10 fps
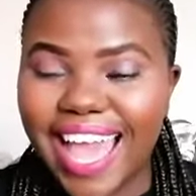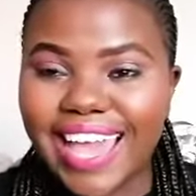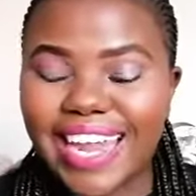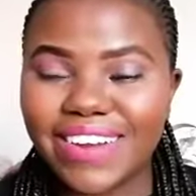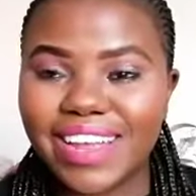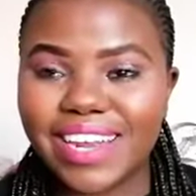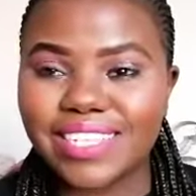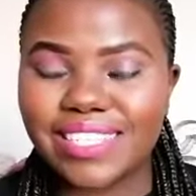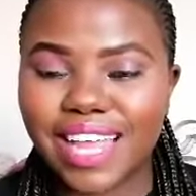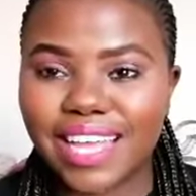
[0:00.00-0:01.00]
And Ariana
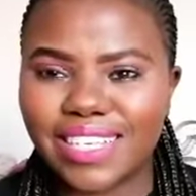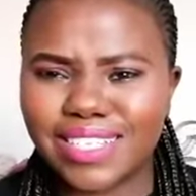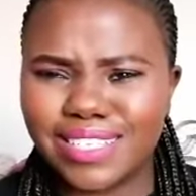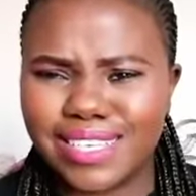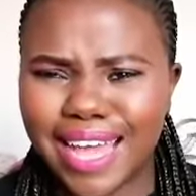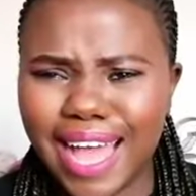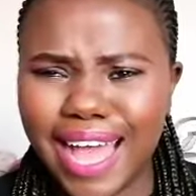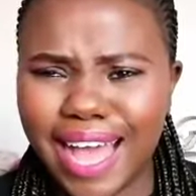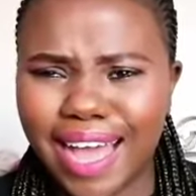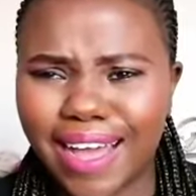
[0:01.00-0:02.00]
is like,
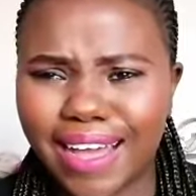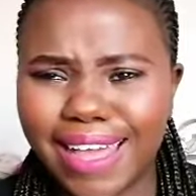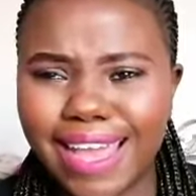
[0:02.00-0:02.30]
yeah.